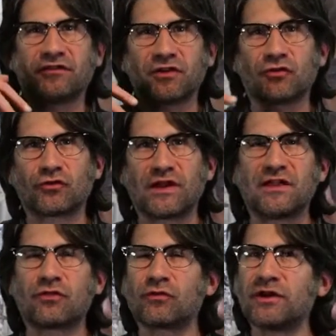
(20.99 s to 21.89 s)
and
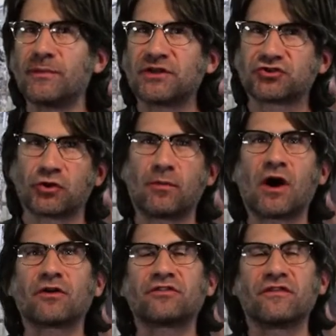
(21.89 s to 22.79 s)
create three-dimensional
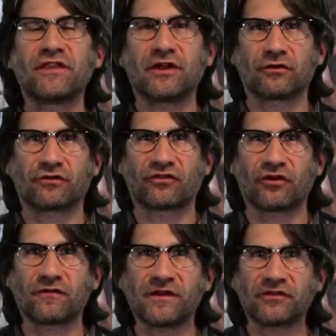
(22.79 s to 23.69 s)
models of the Earth's
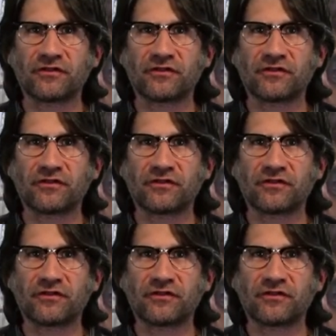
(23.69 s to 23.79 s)
surface.